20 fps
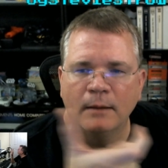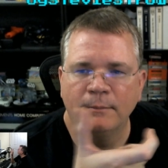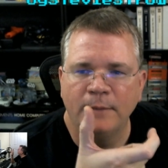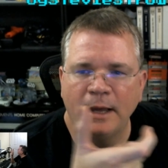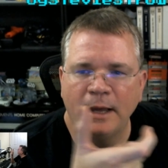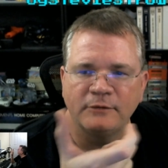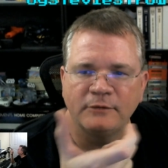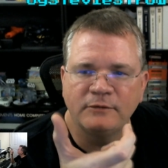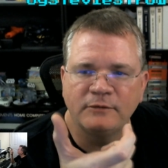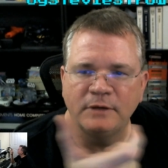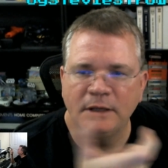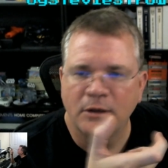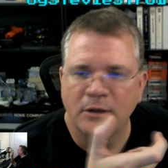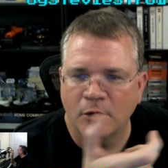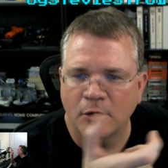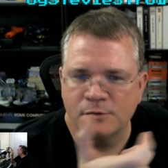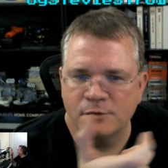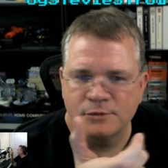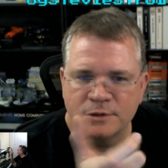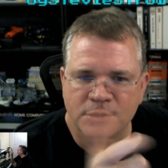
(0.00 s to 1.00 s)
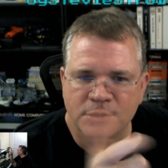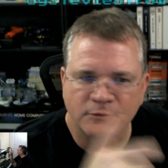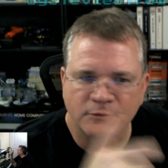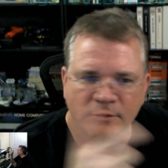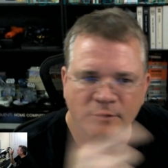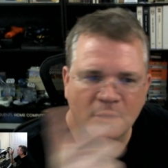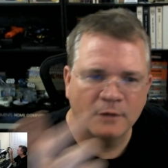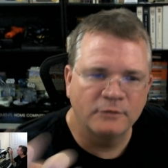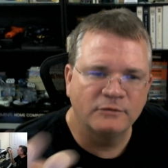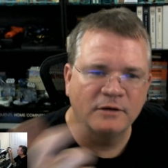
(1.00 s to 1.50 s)
SD cartridges
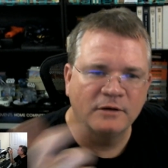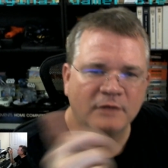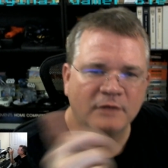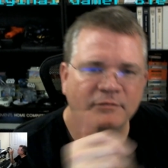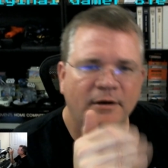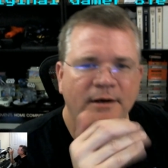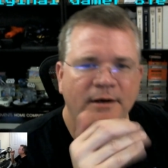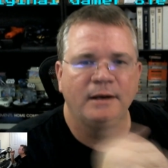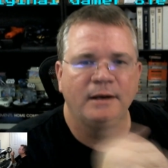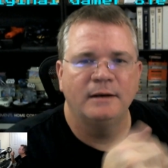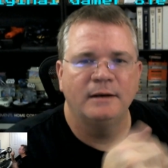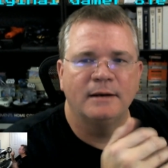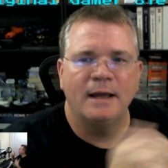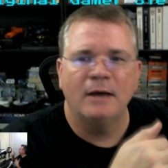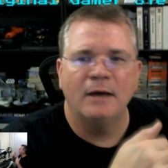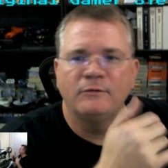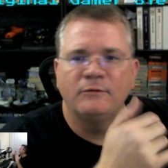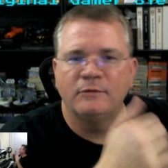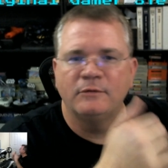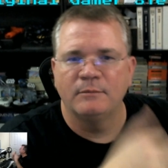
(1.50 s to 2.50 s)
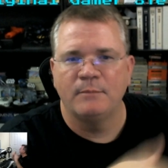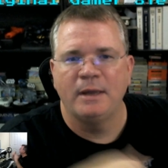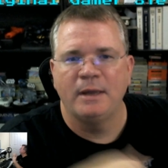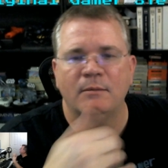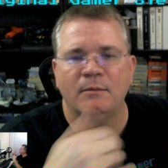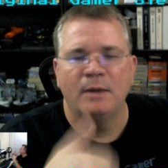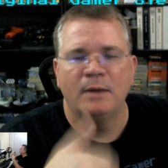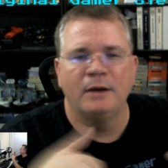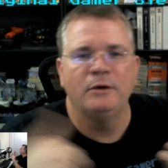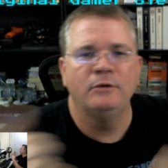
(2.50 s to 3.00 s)
and all the stuff I need now to
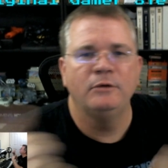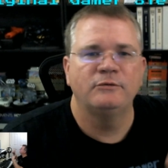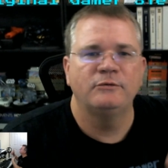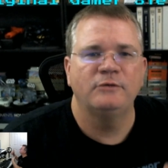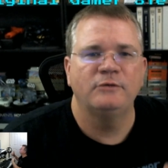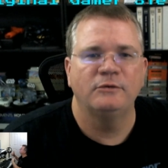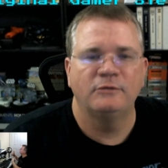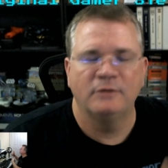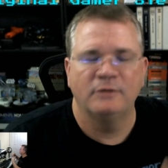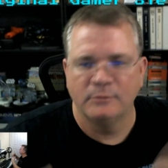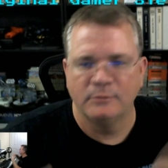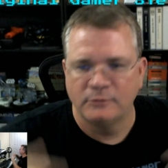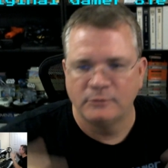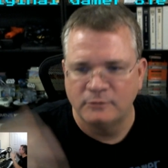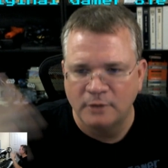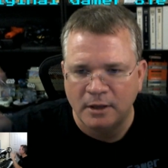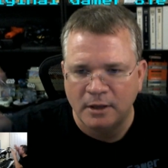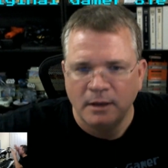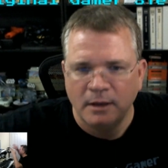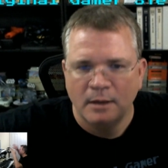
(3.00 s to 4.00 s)
make my new systems